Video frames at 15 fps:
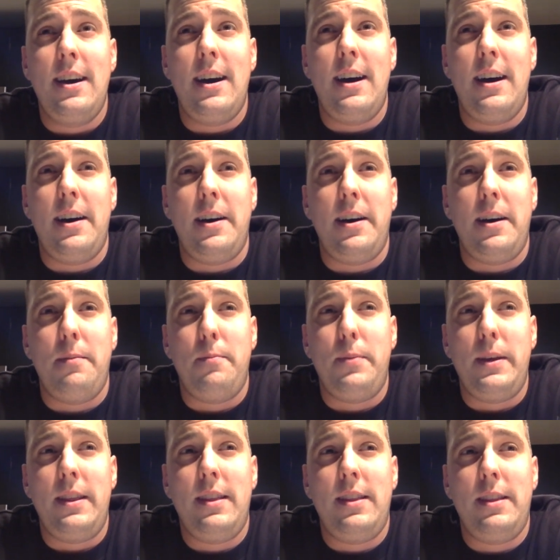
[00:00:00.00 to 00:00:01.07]

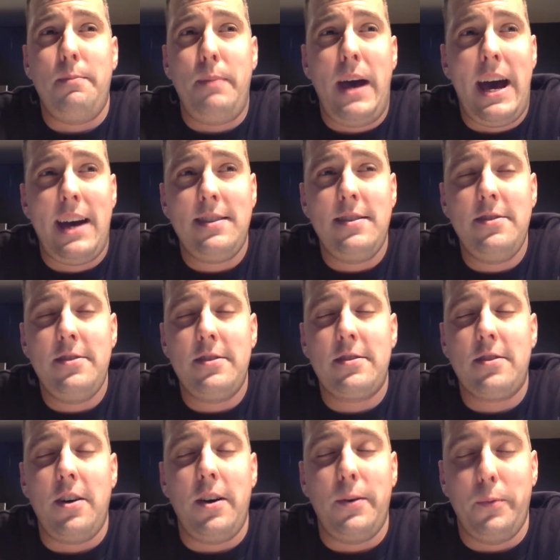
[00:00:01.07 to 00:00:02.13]
But the
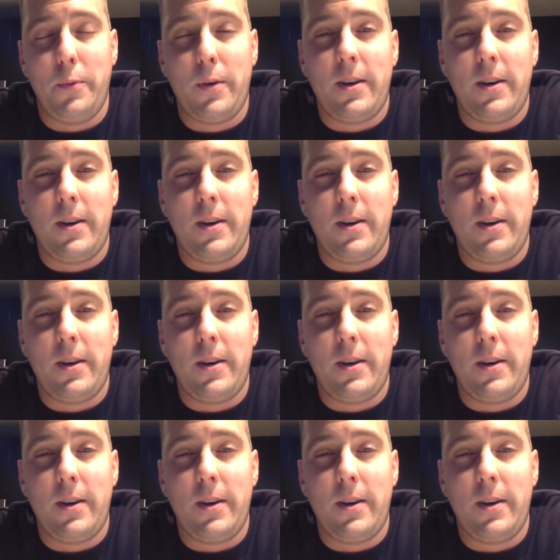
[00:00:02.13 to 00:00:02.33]
passengers got